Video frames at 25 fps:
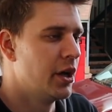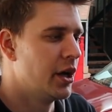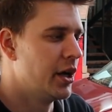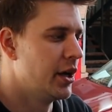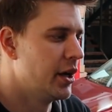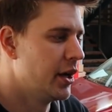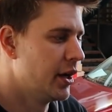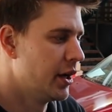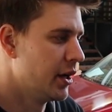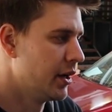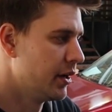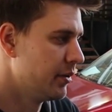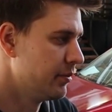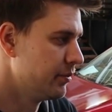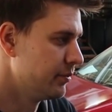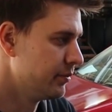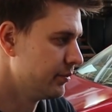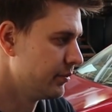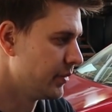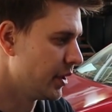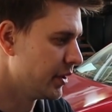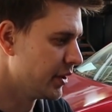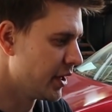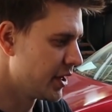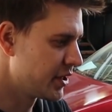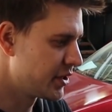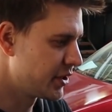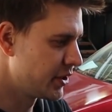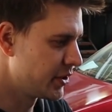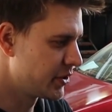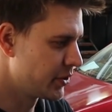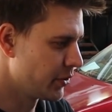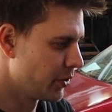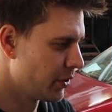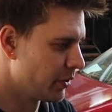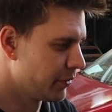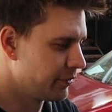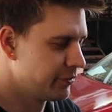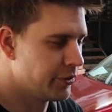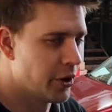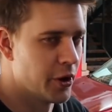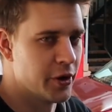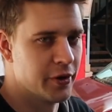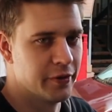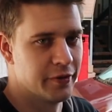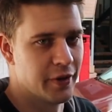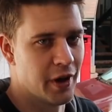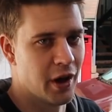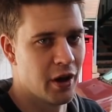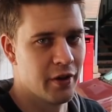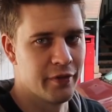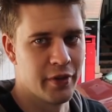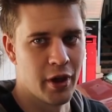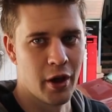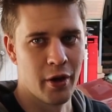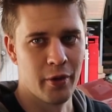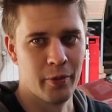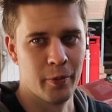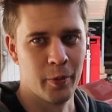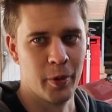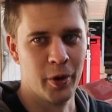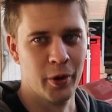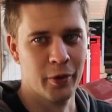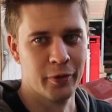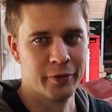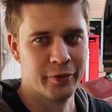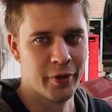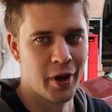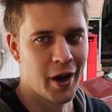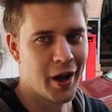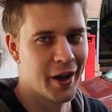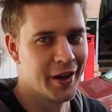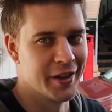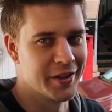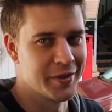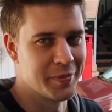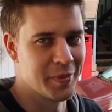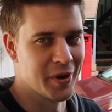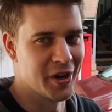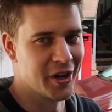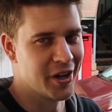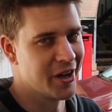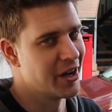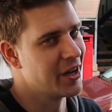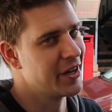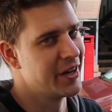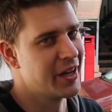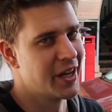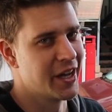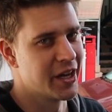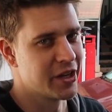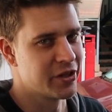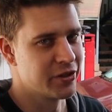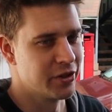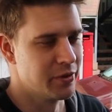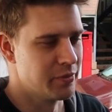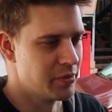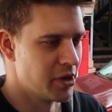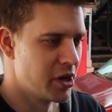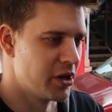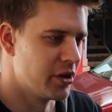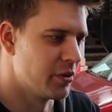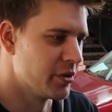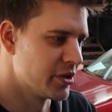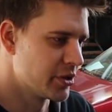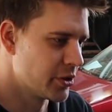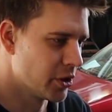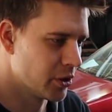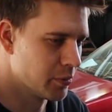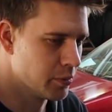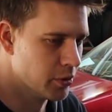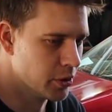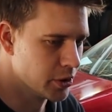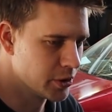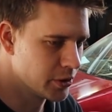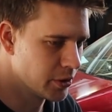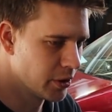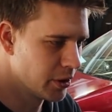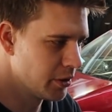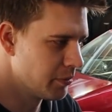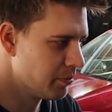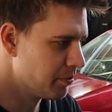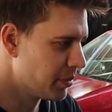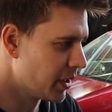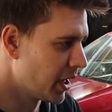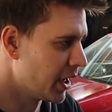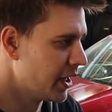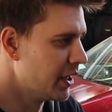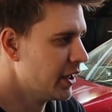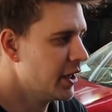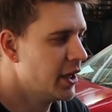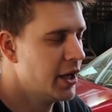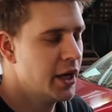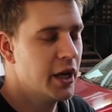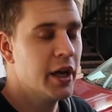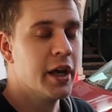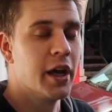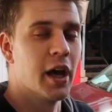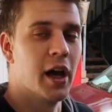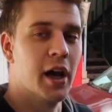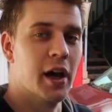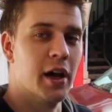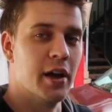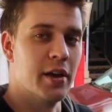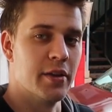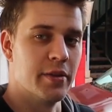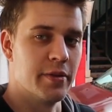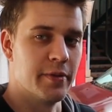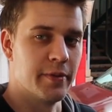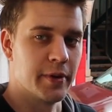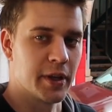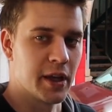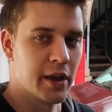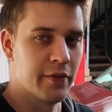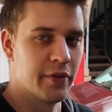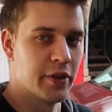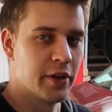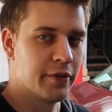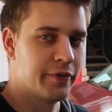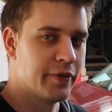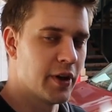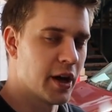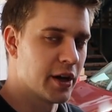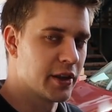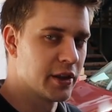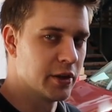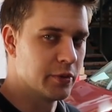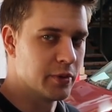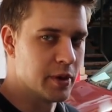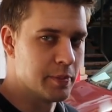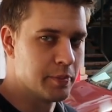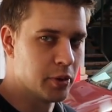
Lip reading: Unless you sort of float a valve out real far, it's pretty hard to actually bend a stock push rod. But given the fact that we